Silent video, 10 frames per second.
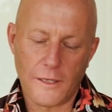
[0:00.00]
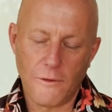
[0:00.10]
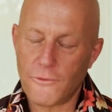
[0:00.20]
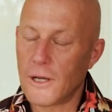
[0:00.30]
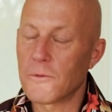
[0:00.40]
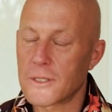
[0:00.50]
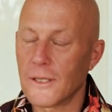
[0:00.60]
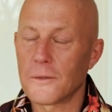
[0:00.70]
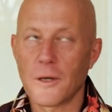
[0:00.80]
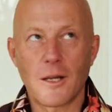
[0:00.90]
And in fact, I was
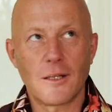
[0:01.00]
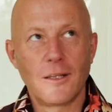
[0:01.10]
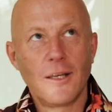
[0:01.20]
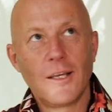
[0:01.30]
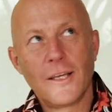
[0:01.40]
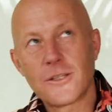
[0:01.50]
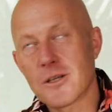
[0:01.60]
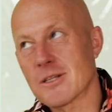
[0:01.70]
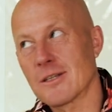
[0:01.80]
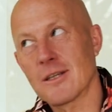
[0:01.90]
thinking about it
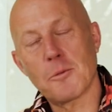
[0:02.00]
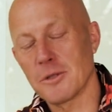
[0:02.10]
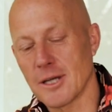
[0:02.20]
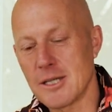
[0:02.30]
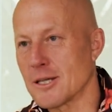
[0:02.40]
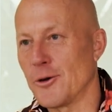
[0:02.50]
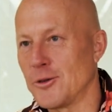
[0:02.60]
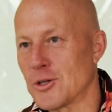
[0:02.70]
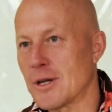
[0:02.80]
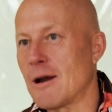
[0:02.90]
just a couple of days ago
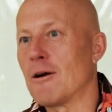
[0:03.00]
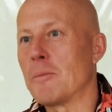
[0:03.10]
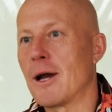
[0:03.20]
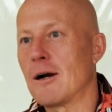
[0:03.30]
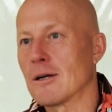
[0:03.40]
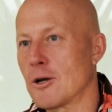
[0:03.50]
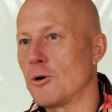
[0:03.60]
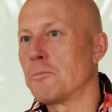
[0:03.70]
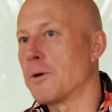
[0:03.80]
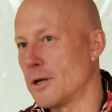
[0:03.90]
in the shower about
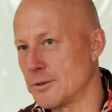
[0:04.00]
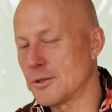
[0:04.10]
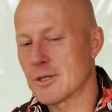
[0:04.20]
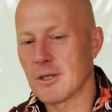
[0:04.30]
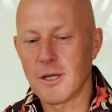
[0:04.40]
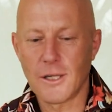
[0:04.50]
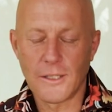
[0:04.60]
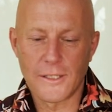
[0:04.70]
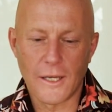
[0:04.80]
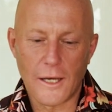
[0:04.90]
cold plunge.
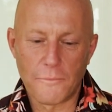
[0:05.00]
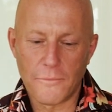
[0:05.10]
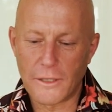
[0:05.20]
And mm-hmm.